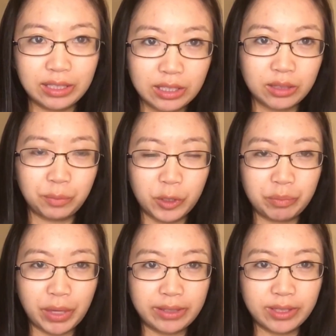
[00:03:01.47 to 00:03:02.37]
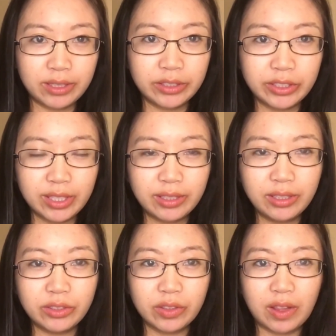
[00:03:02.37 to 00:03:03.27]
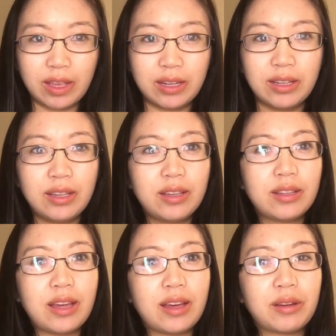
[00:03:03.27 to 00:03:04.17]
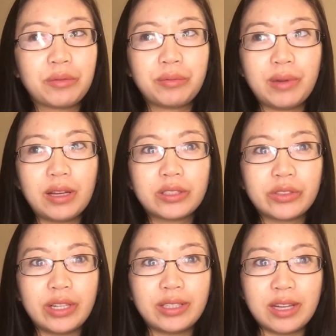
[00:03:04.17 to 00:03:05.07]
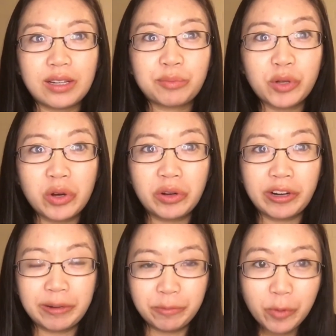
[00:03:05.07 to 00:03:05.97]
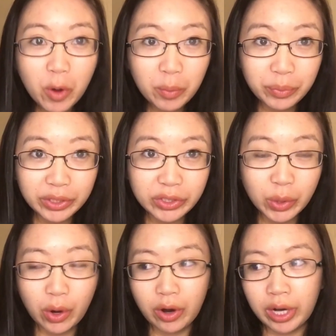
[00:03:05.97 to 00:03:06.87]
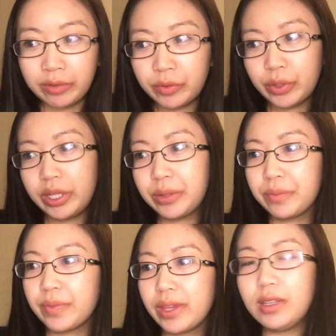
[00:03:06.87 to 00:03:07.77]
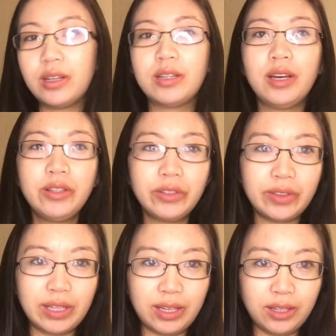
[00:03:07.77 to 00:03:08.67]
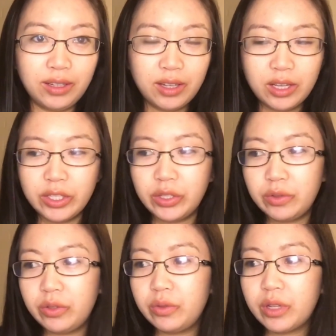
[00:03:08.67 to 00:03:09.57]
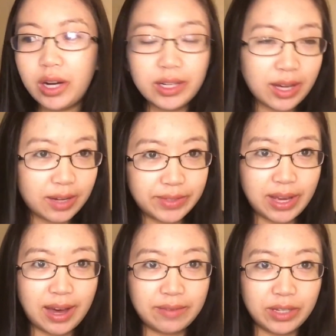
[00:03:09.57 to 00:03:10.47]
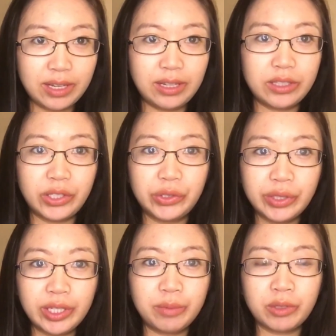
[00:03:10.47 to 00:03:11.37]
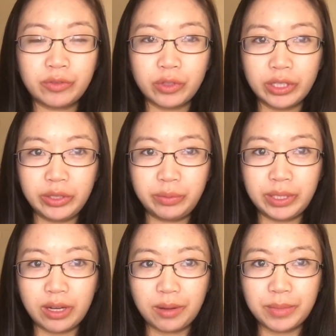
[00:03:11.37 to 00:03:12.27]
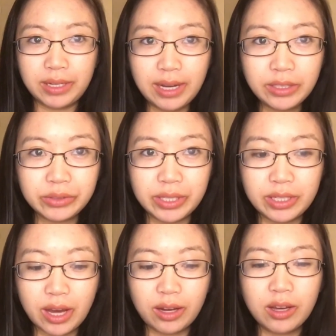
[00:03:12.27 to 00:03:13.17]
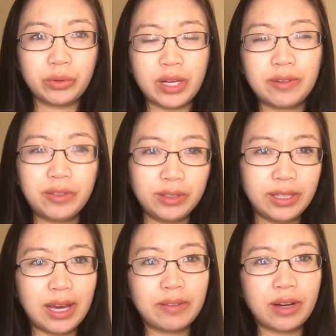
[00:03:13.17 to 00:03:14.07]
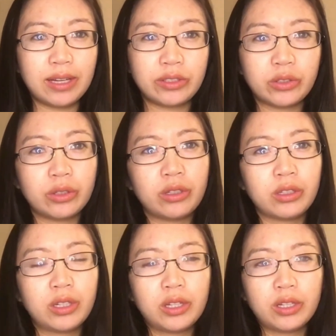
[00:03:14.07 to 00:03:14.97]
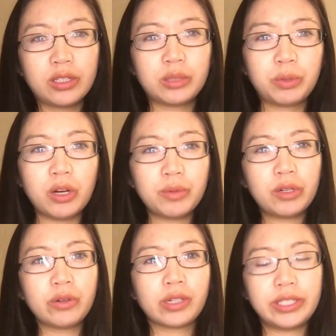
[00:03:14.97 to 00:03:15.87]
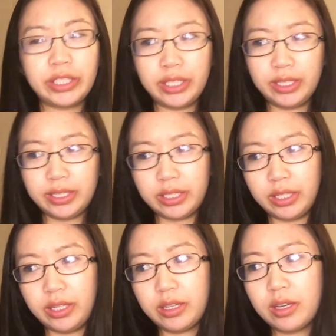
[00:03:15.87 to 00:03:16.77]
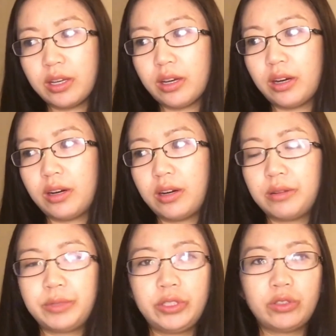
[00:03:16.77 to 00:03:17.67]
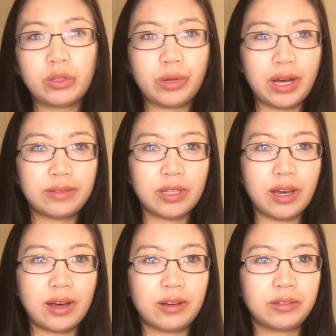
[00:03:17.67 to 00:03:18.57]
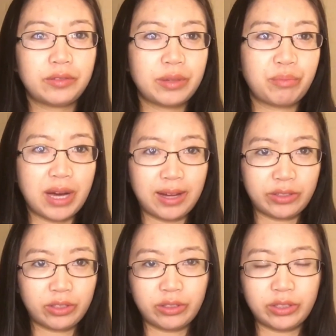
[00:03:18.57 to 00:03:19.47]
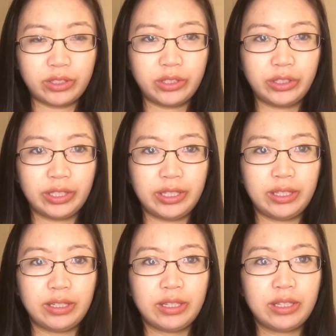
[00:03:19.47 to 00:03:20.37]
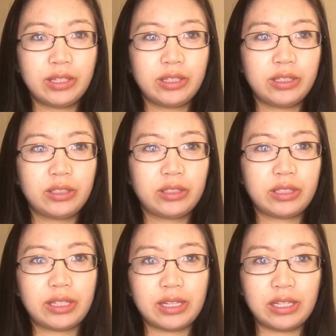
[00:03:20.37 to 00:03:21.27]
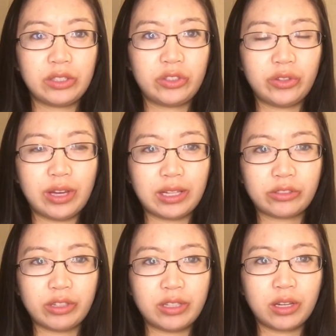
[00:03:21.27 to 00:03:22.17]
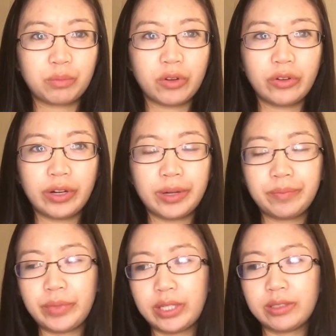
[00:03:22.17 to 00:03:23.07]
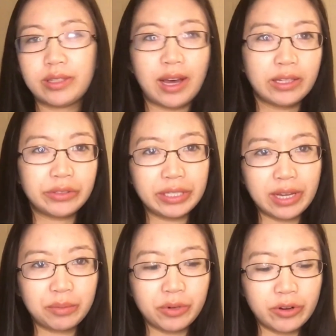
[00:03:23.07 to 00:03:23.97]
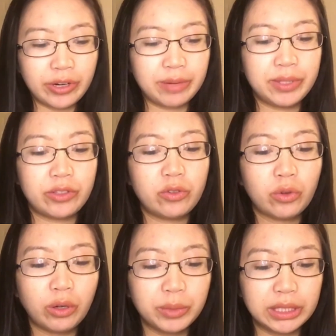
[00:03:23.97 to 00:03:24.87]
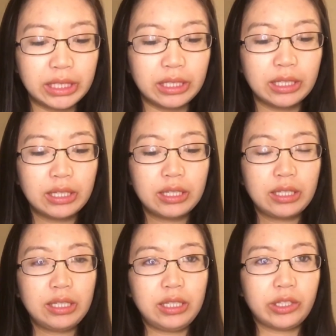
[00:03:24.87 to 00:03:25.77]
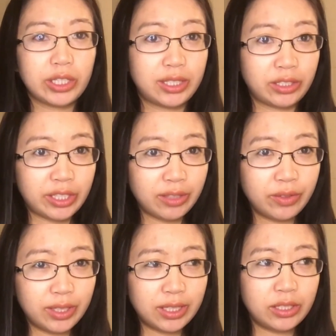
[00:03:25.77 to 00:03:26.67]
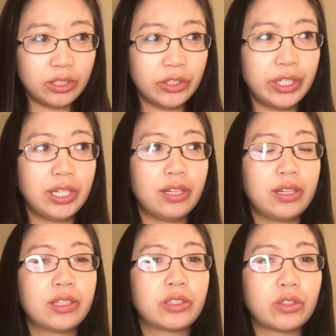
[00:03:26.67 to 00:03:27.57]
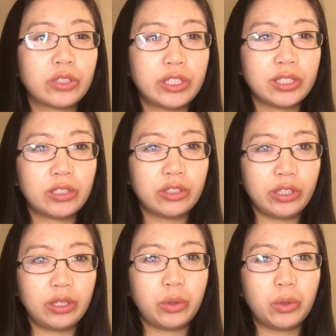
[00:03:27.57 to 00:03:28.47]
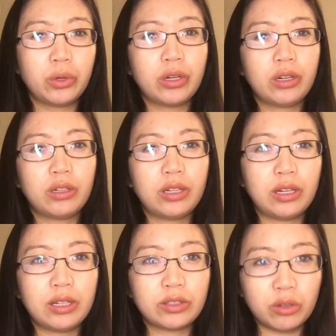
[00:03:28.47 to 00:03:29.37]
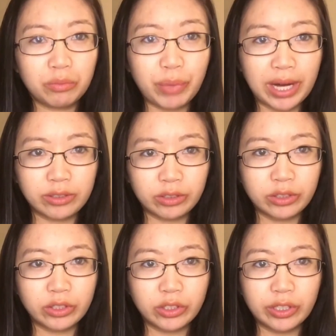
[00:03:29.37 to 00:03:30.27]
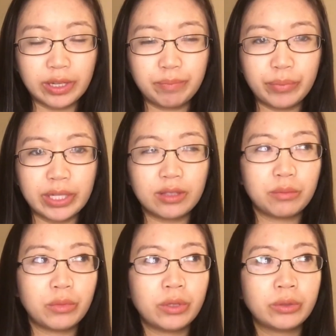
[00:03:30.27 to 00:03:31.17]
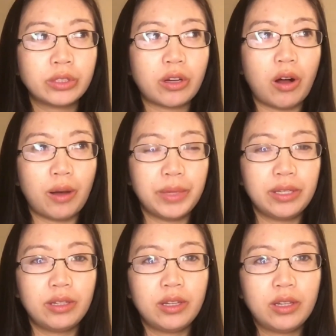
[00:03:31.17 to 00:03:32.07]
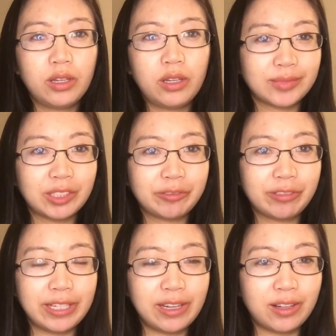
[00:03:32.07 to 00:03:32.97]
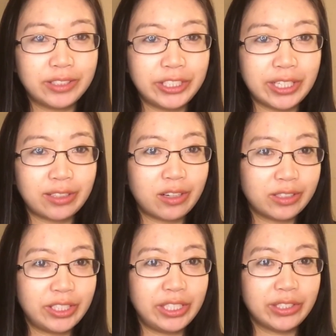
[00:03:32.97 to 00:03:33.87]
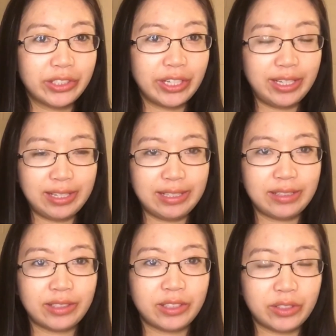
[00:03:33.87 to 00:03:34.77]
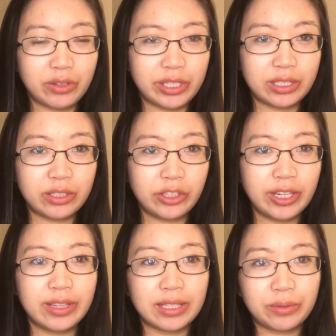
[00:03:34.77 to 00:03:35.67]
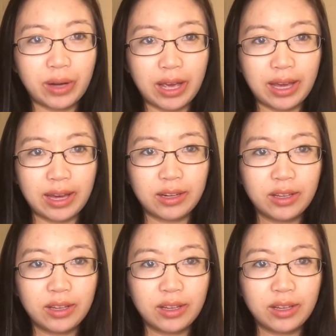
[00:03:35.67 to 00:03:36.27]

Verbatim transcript: a good basic understanding, so then the x-ray tech program won't be so hard for you. Another thing, you do not have to have a degree before you become an x-ray tech. Definitely have a high school diploma or a GED. Um, you don't have to have a bachelor's degree to get into the x-ray tech program because the x-ray tech program is normally either a certificate degree, an associate degree, or its own bachelor's degree. But the most common radiology technology degree is an associate's degree, and that's what I had.